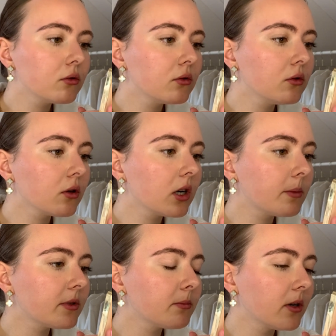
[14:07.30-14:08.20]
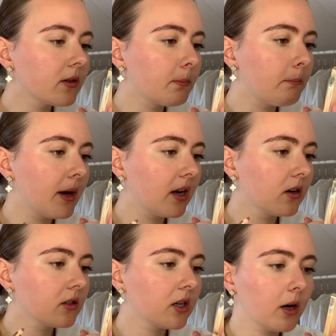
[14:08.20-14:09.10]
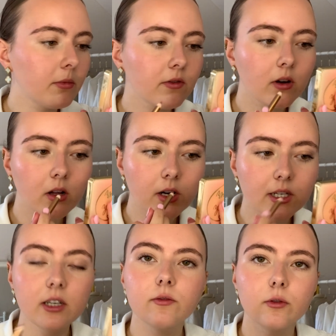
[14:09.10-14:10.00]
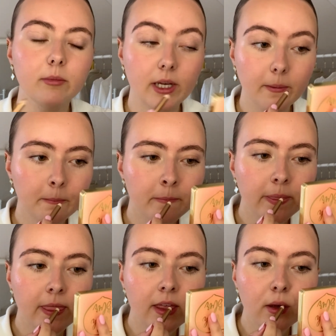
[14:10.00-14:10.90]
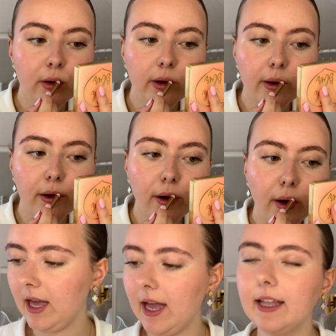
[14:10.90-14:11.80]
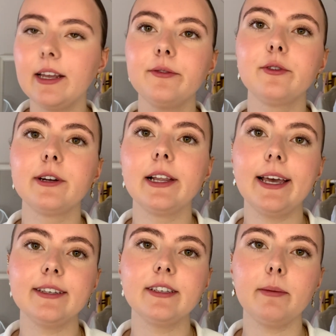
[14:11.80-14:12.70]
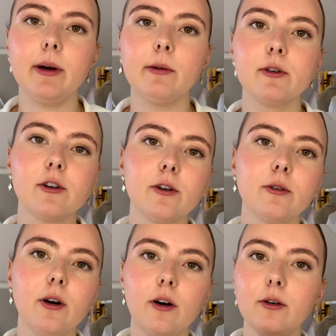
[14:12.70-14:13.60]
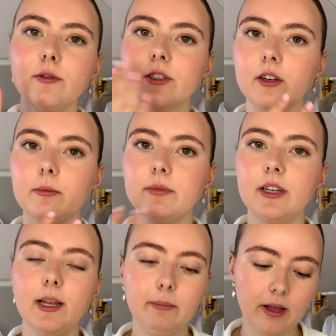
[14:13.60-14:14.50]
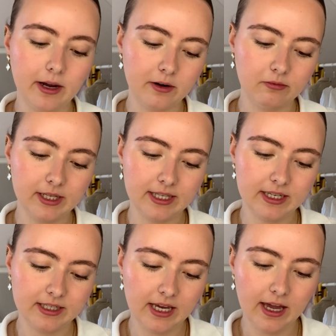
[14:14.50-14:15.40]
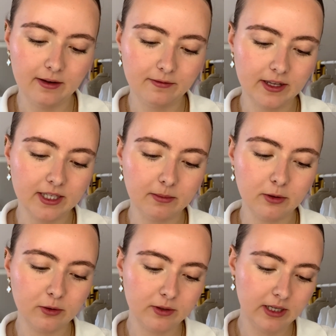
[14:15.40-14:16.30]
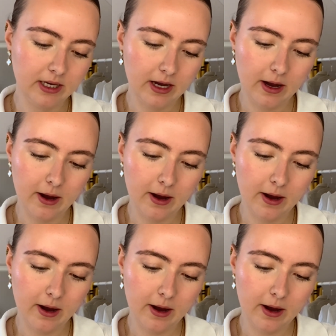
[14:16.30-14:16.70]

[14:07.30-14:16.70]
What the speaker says: your lips but better type of color, at least for me. And then for the last step, I will go over top the lip liner with this Fenty Beauty